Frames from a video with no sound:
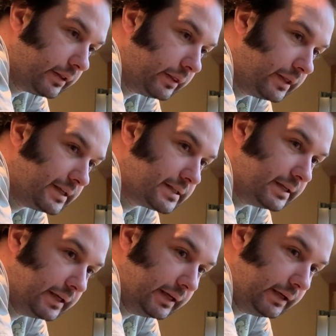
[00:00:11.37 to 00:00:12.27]

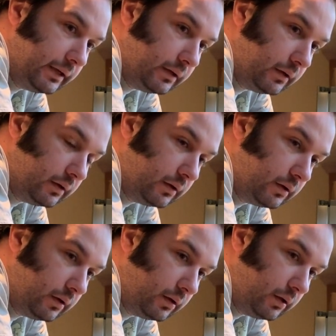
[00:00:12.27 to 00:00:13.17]
this year
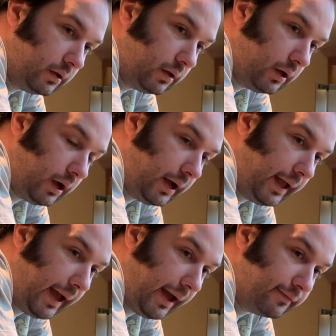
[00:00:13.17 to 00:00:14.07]
I
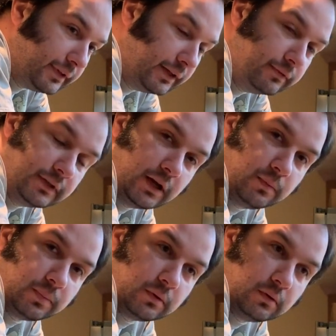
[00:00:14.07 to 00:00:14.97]
have given
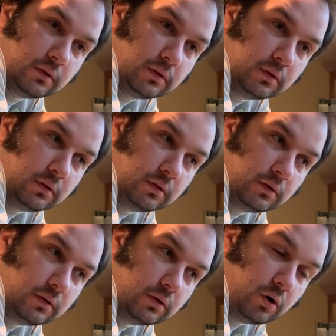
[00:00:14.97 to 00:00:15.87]
up,
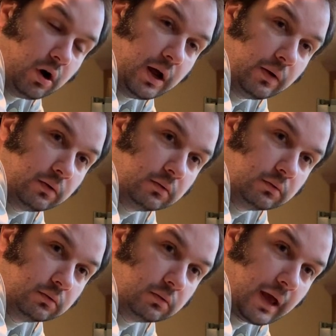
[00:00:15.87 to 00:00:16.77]
or
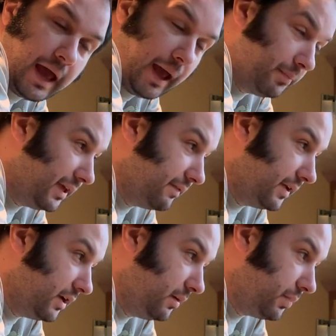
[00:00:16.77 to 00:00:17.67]
I am
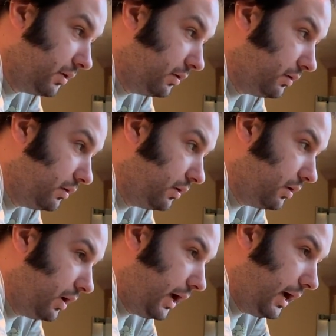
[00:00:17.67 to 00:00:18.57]
giving up,
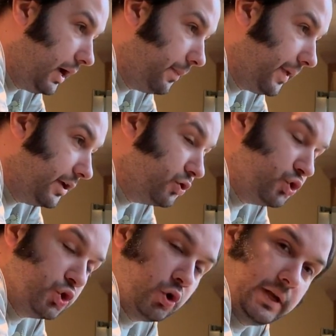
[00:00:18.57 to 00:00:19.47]
um,
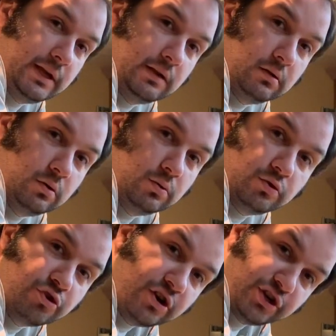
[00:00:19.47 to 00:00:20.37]
enjoying
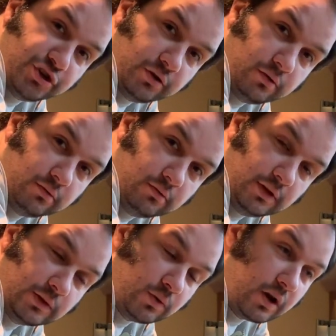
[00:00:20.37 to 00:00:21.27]
nutrition
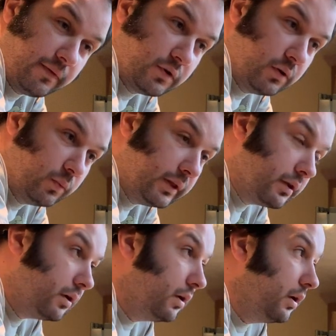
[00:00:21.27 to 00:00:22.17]
is what I've gone with.
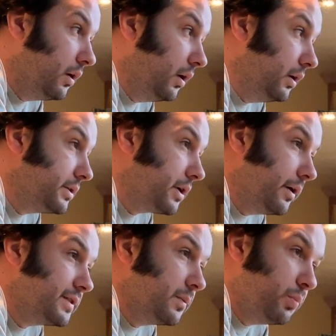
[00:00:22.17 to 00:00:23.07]

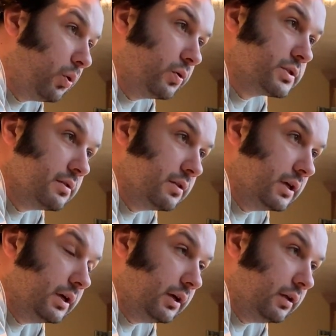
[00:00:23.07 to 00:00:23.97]
So it's important
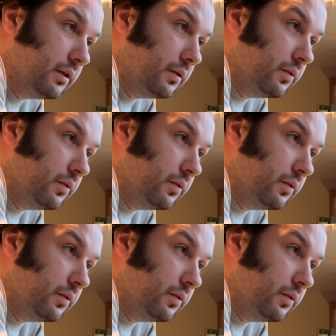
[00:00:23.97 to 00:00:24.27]
that